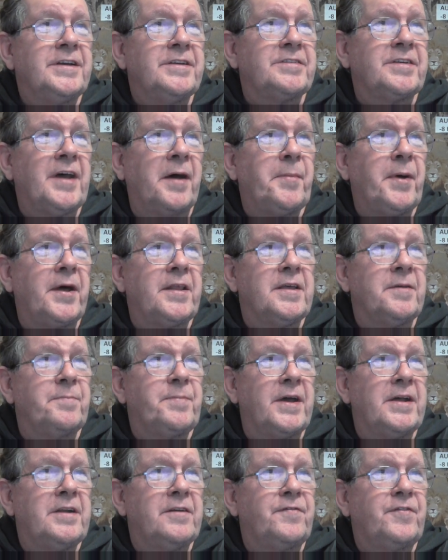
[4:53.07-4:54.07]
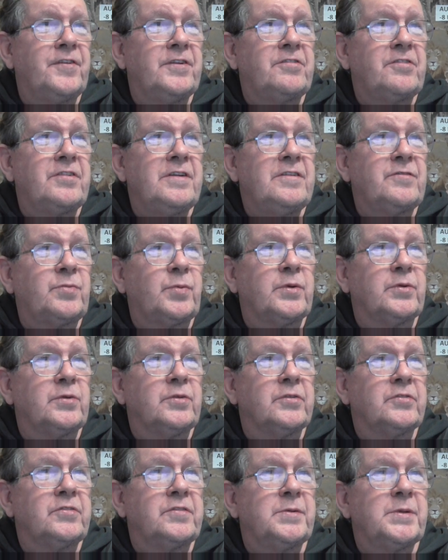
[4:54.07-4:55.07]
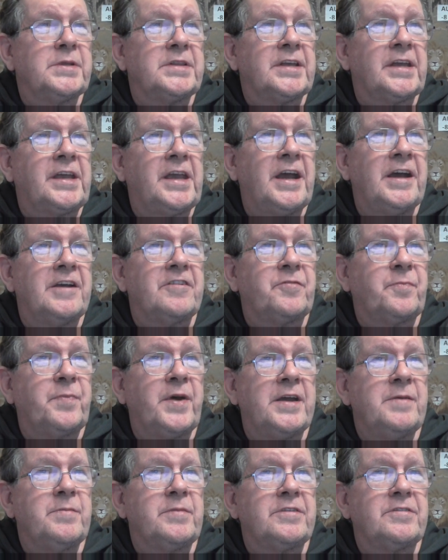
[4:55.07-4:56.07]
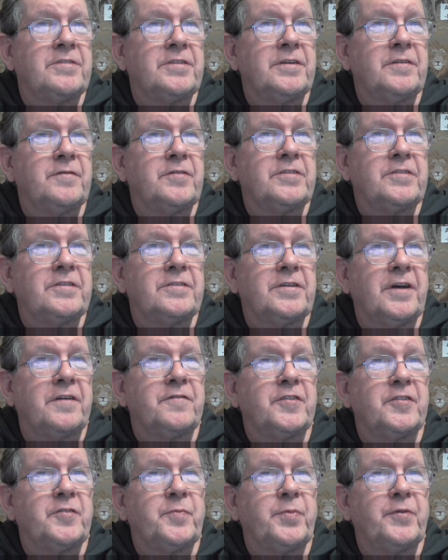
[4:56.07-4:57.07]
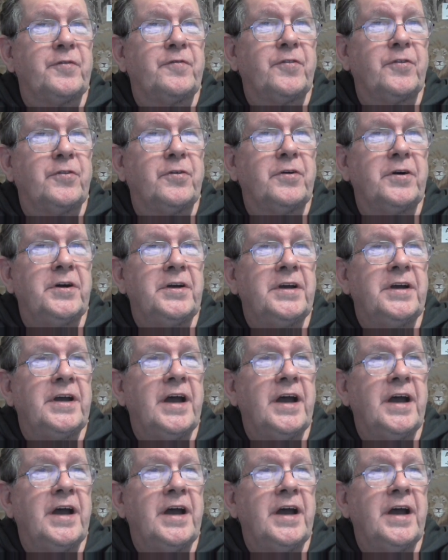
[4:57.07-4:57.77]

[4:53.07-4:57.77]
Some other beneficiaries were also at the Cash Payment Services office before